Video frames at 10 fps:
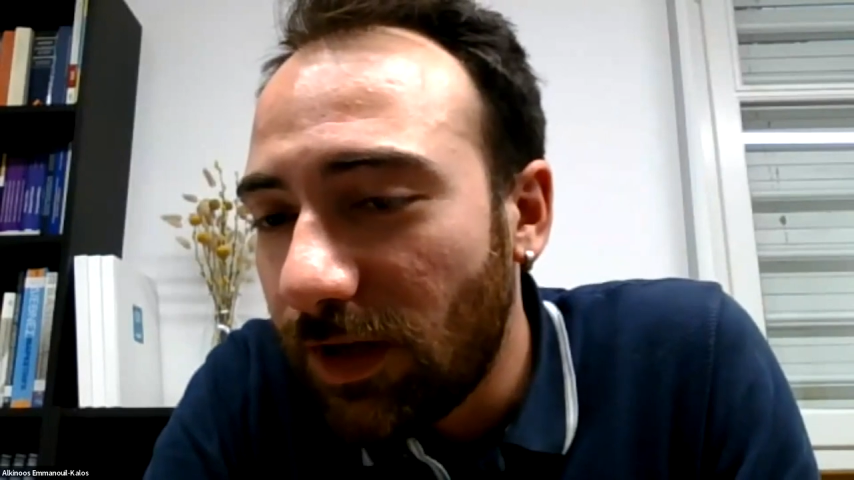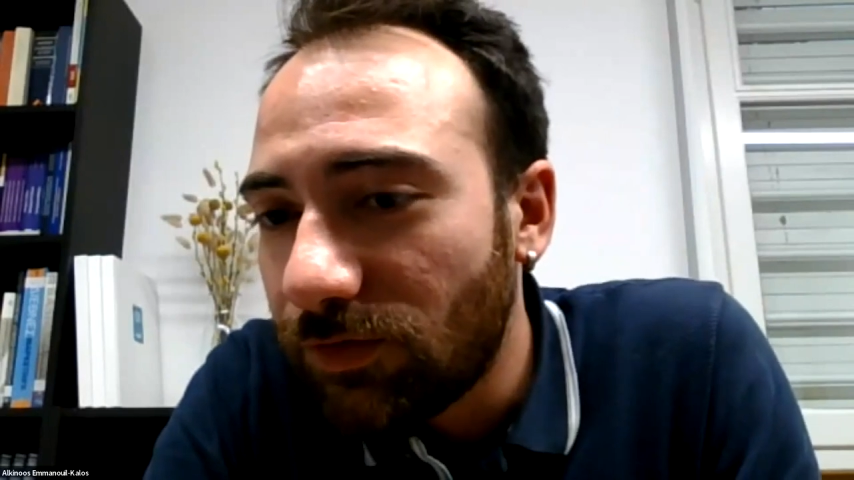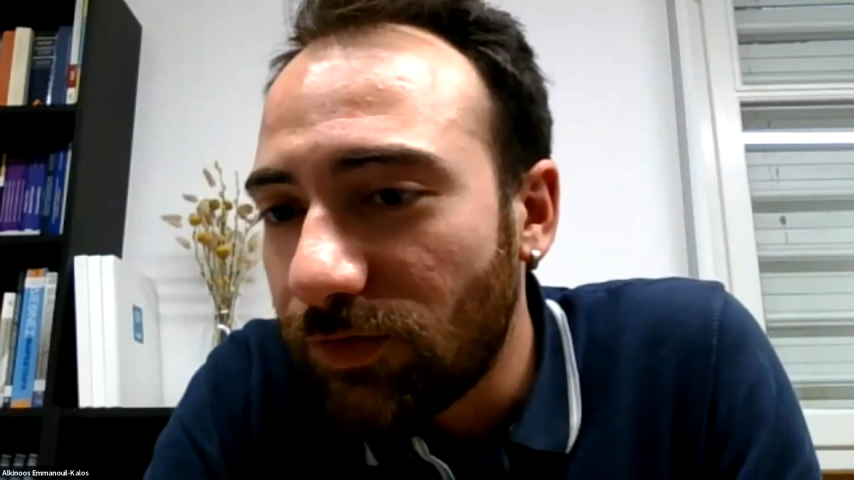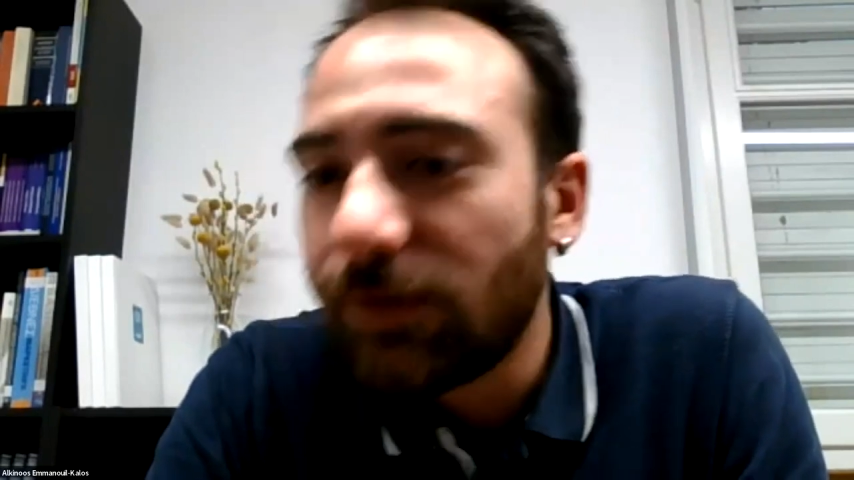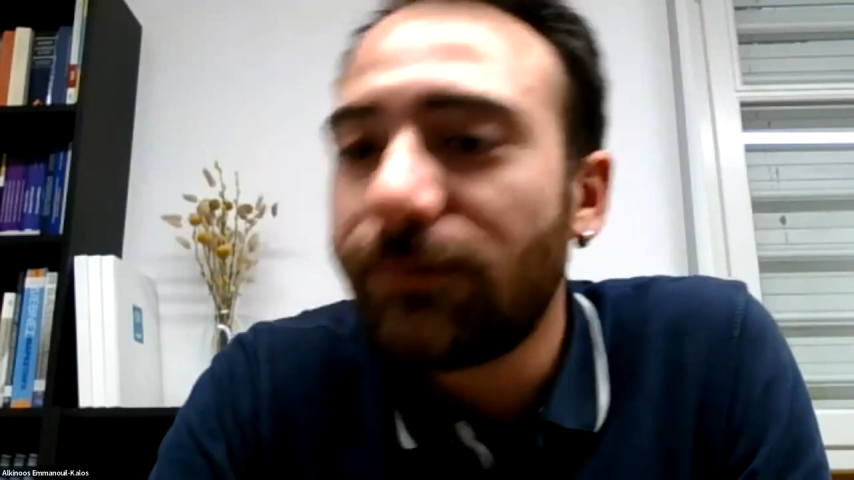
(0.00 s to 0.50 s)

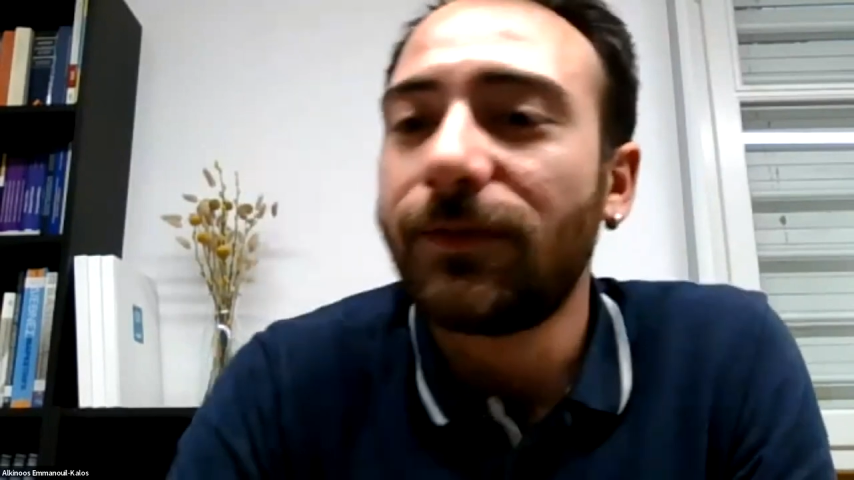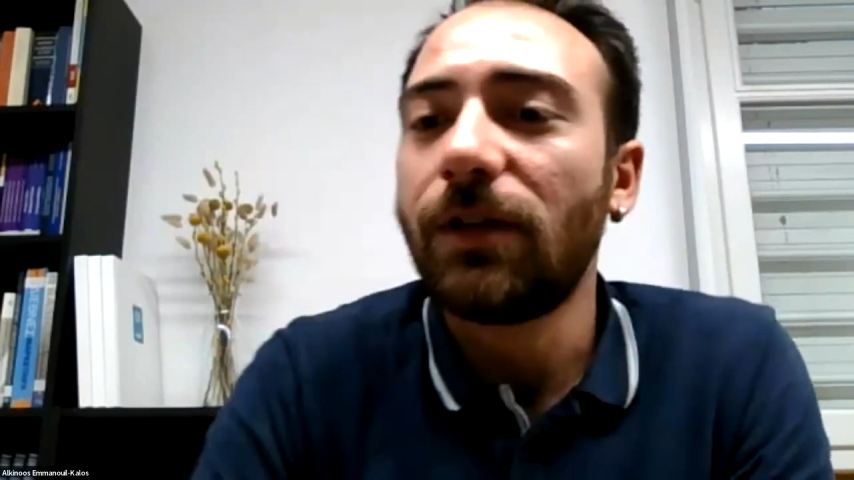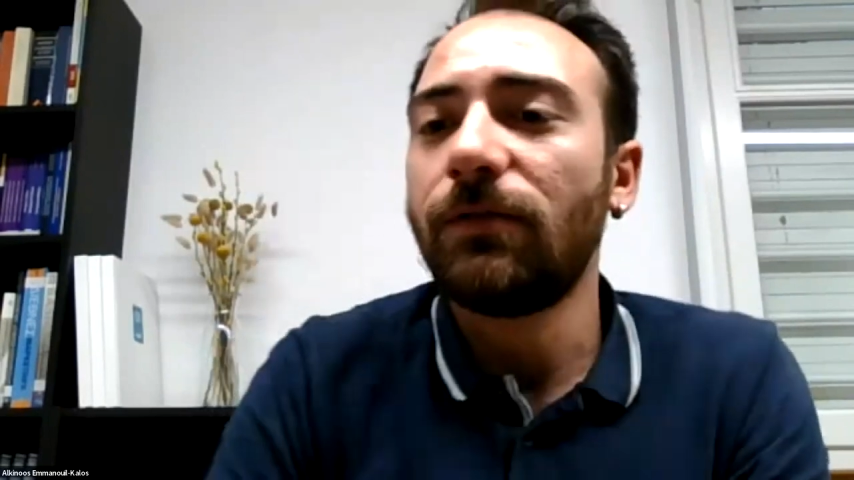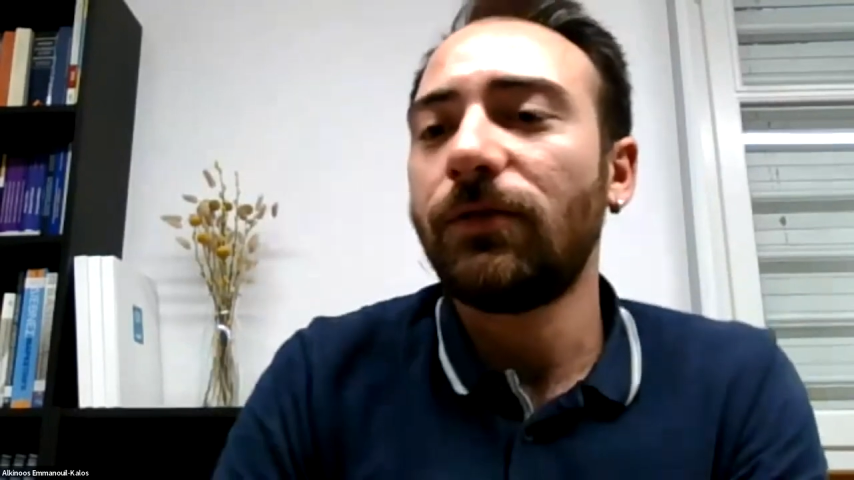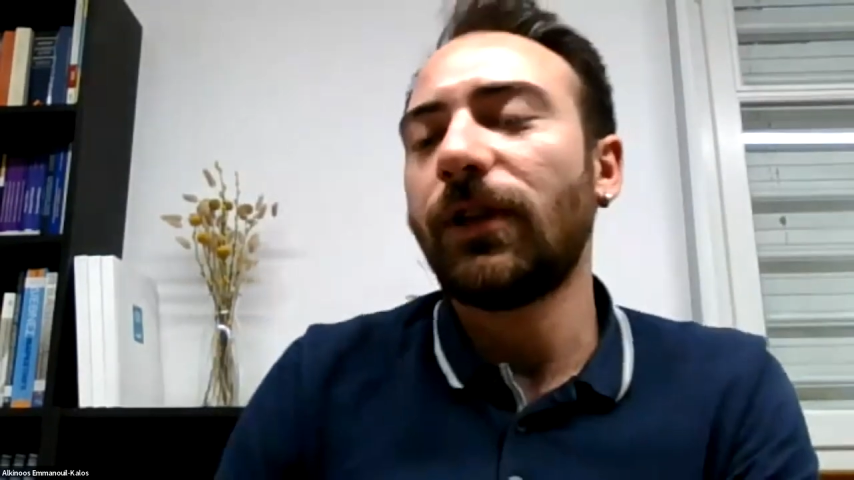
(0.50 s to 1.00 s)
answer.
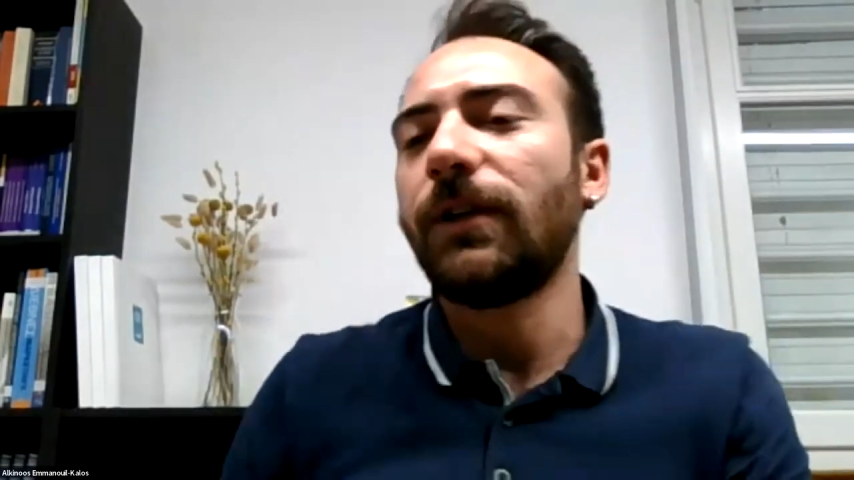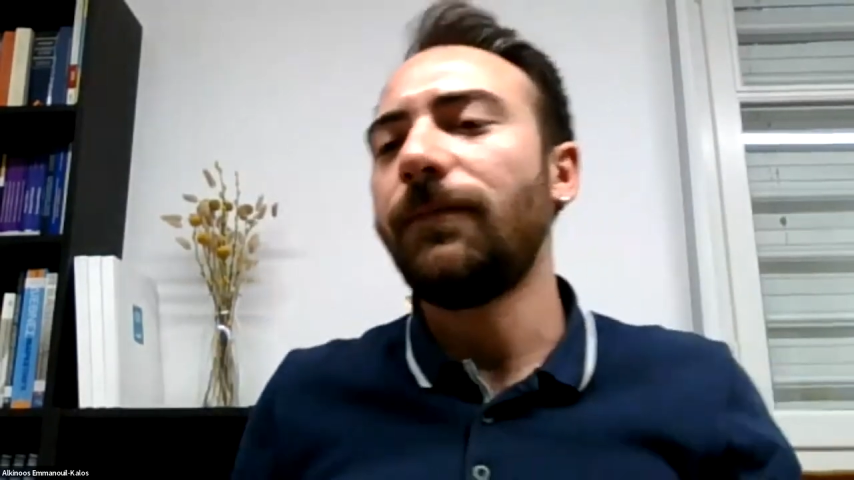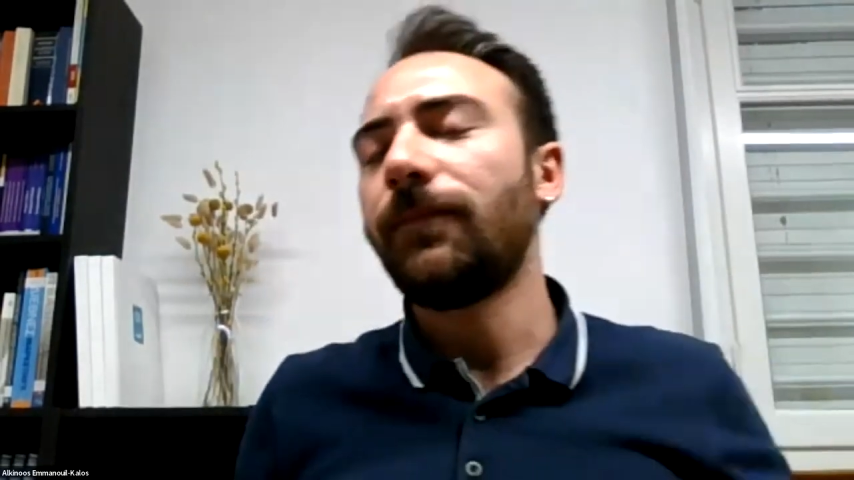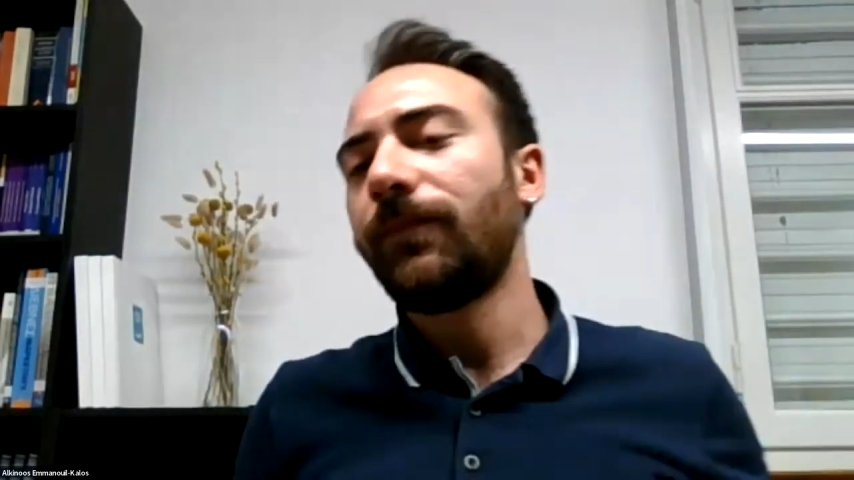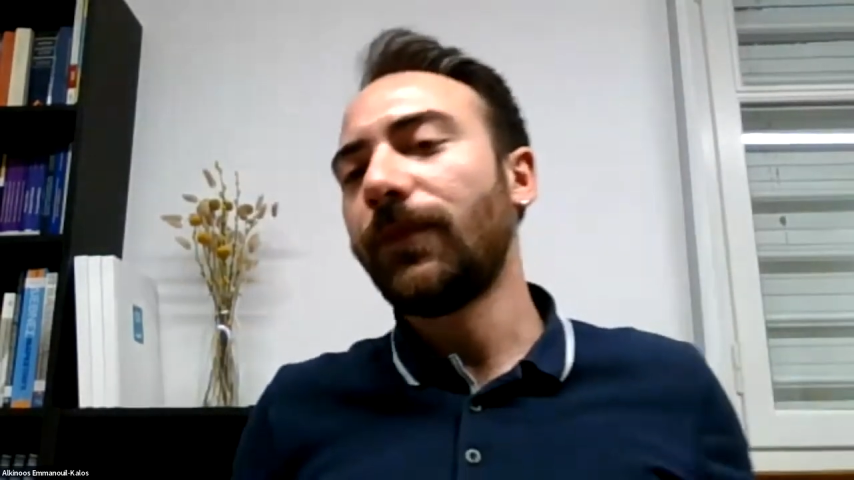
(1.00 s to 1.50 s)

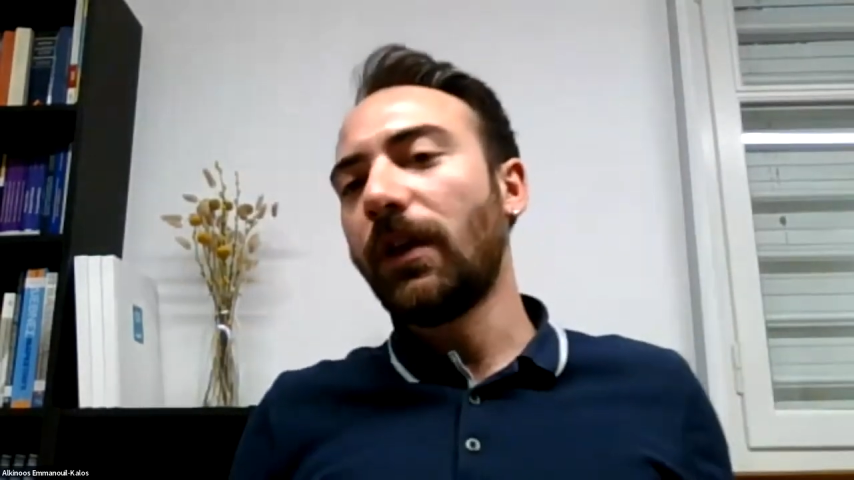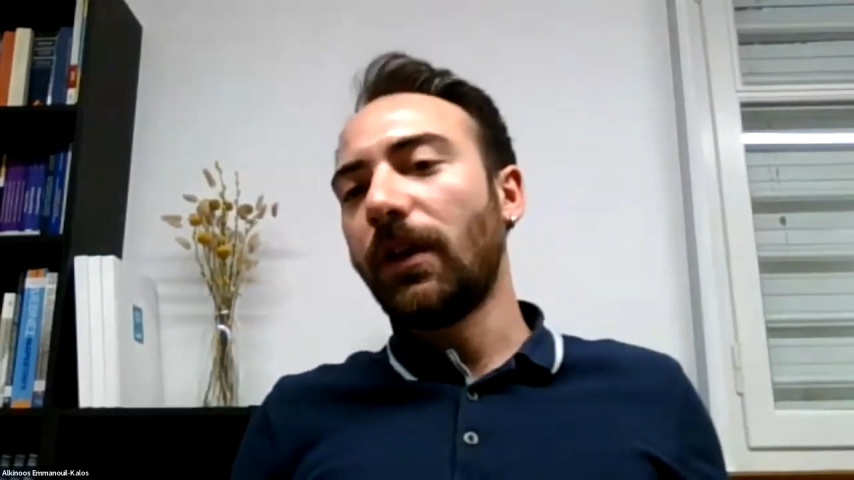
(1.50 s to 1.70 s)
Okay.